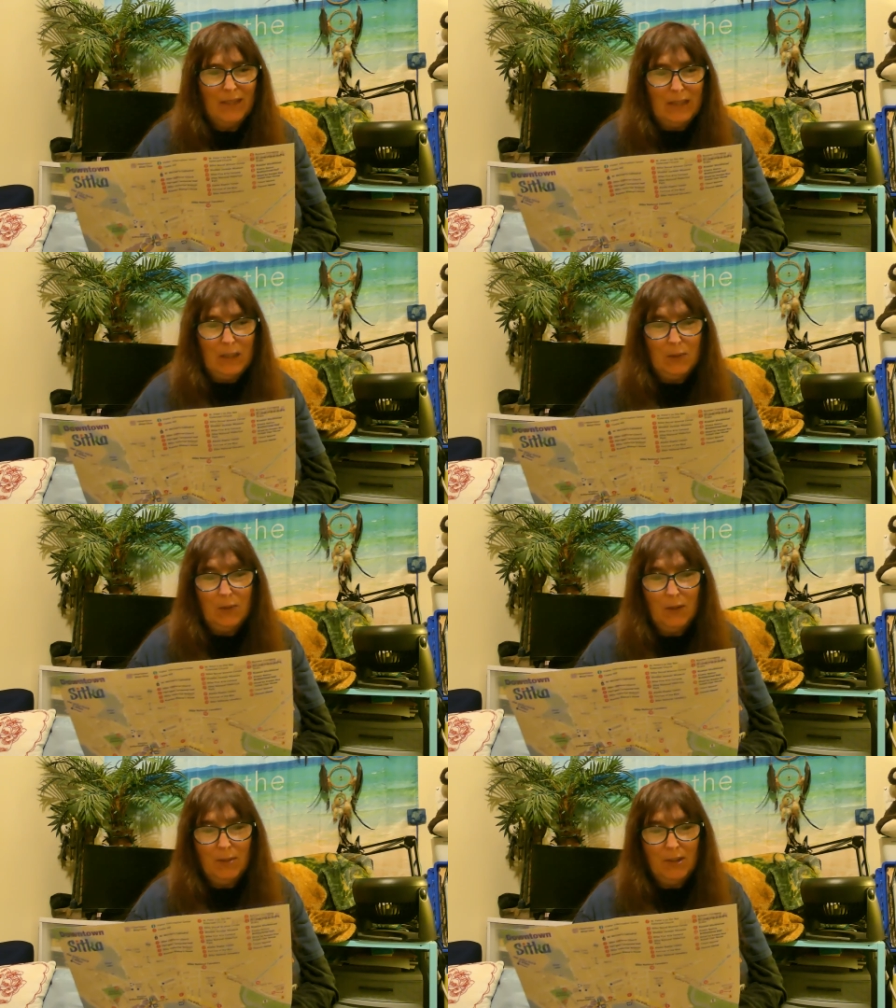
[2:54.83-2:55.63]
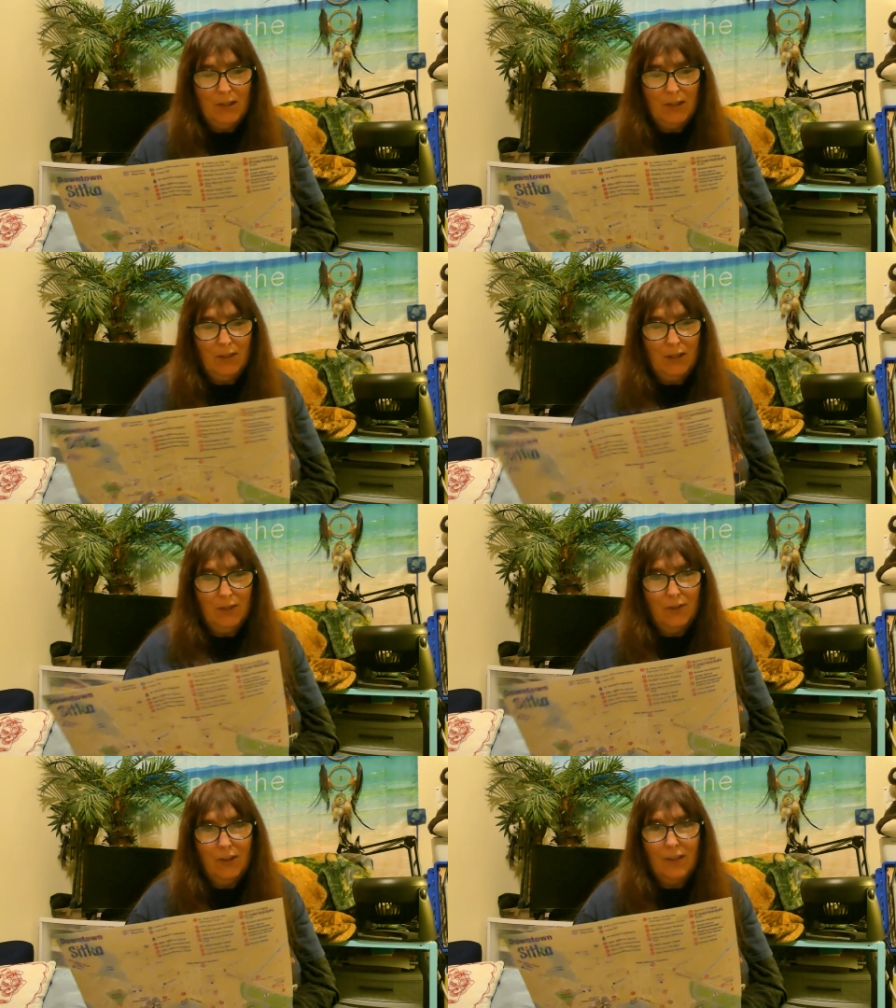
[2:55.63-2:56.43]
so I'm just going to read
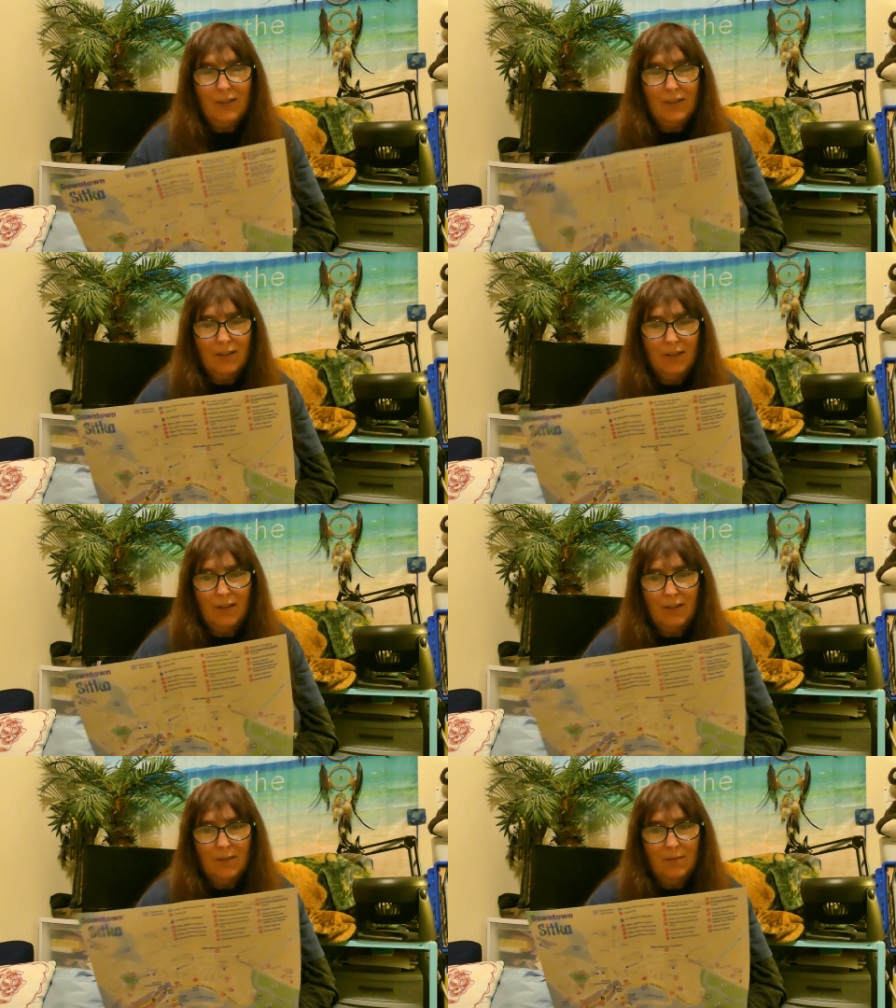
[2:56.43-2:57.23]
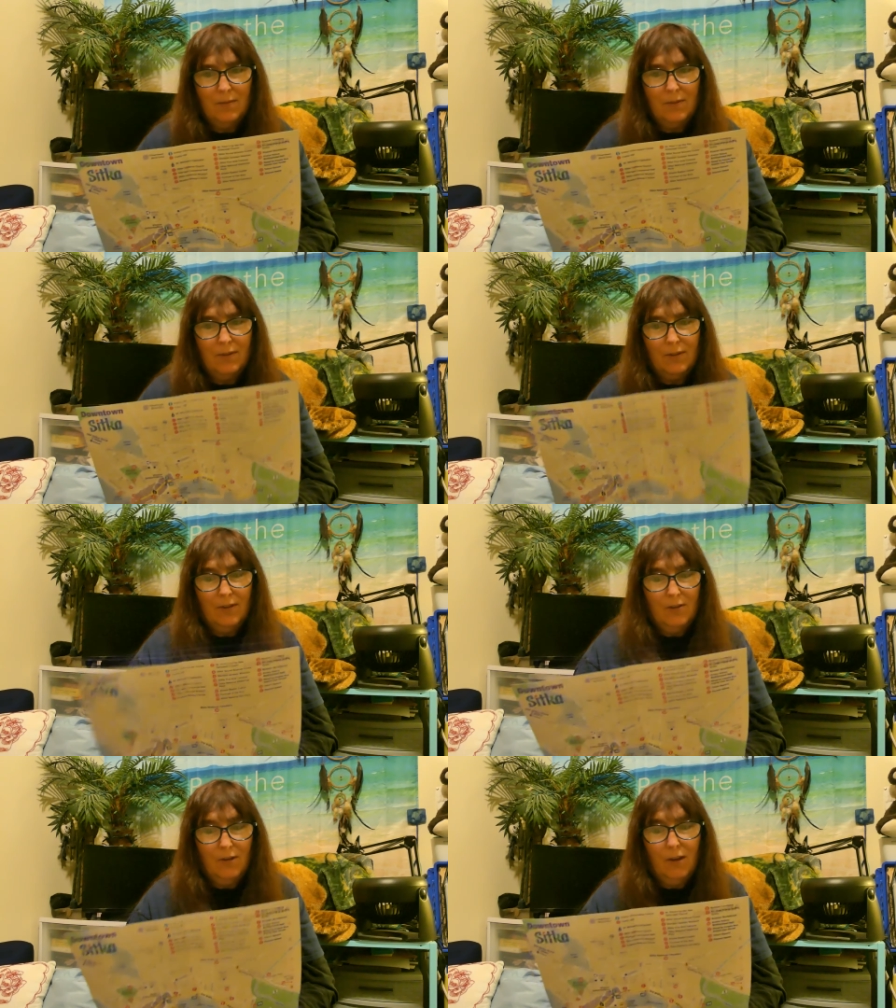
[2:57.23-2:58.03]
over this and tell you some, tell
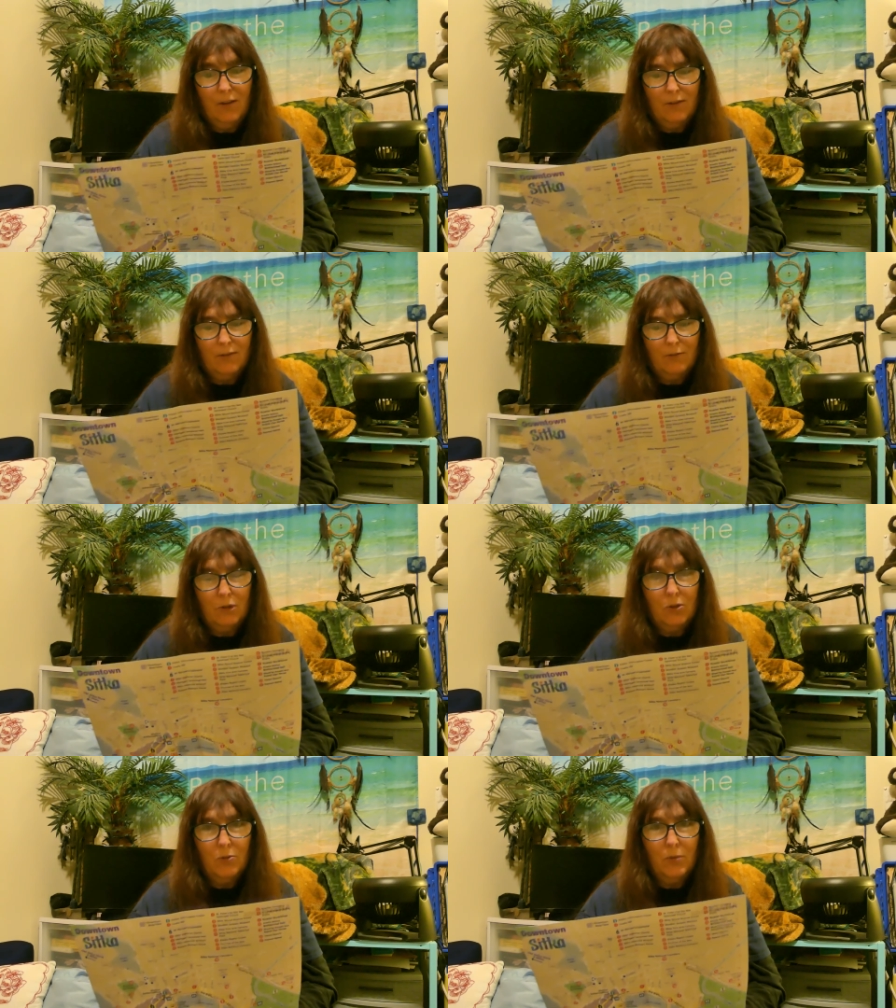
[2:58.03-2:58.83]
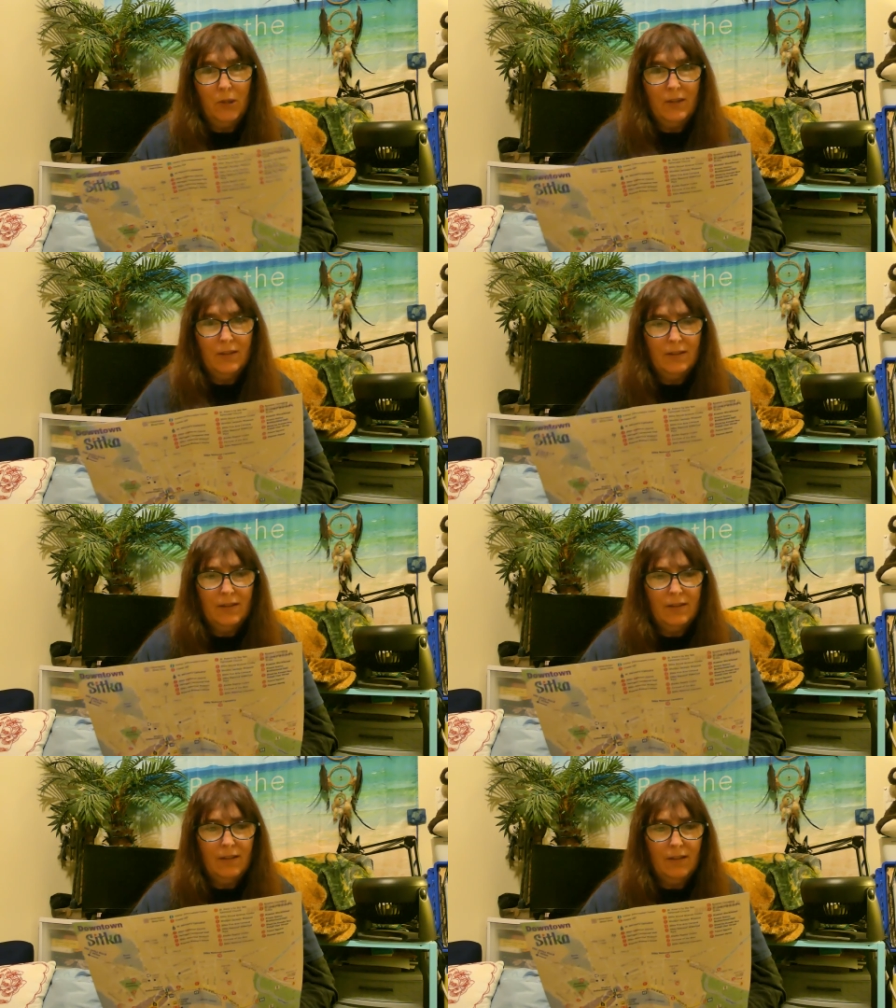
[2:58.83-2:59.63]
you all really cool places
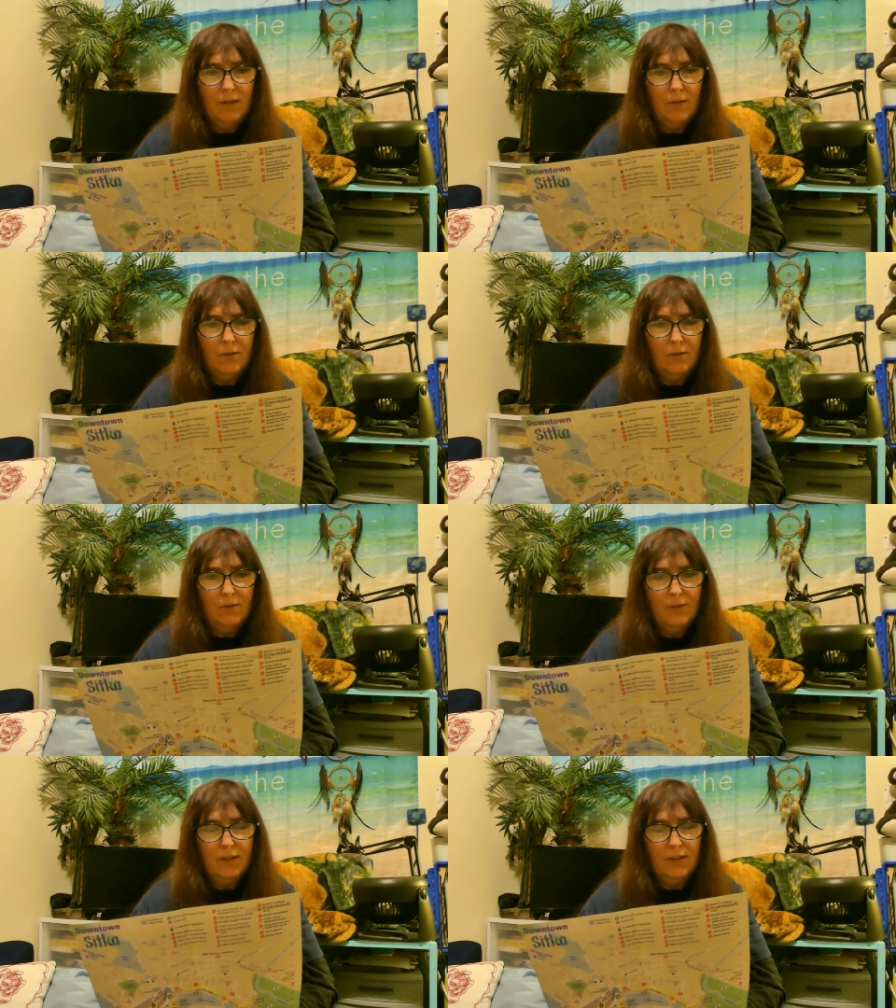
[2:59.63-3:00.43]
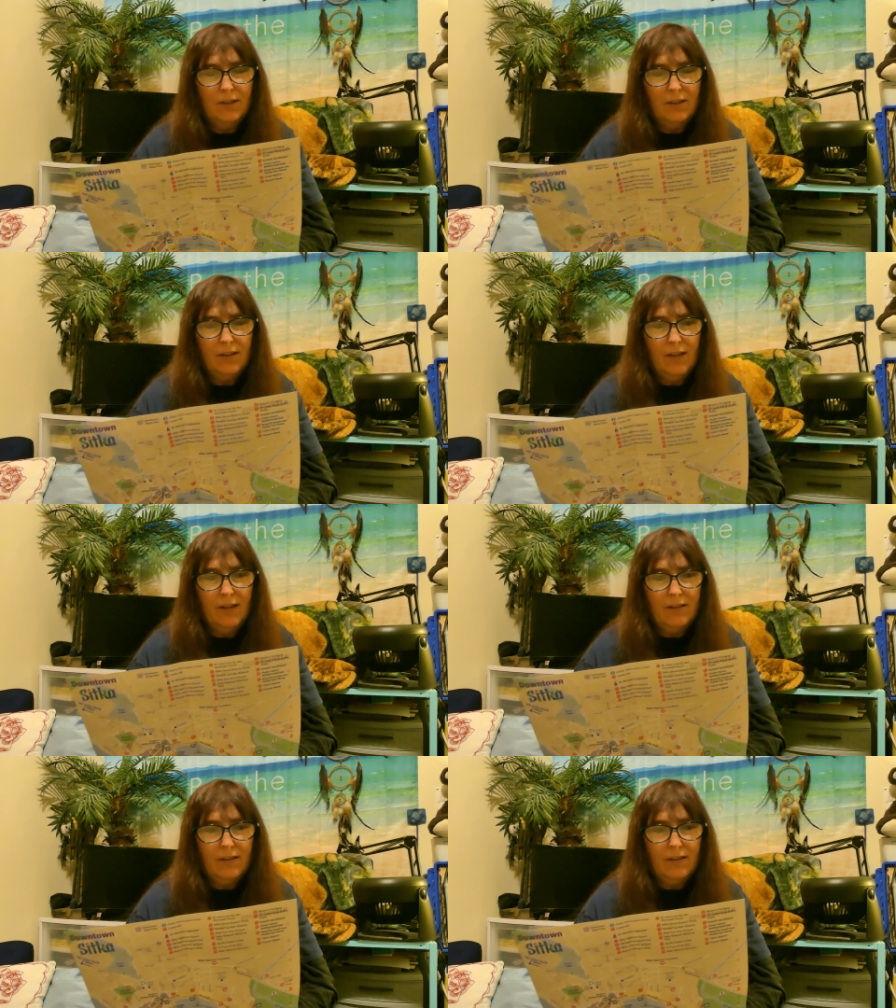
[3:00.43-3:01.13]
to go in Sitka, Alaska,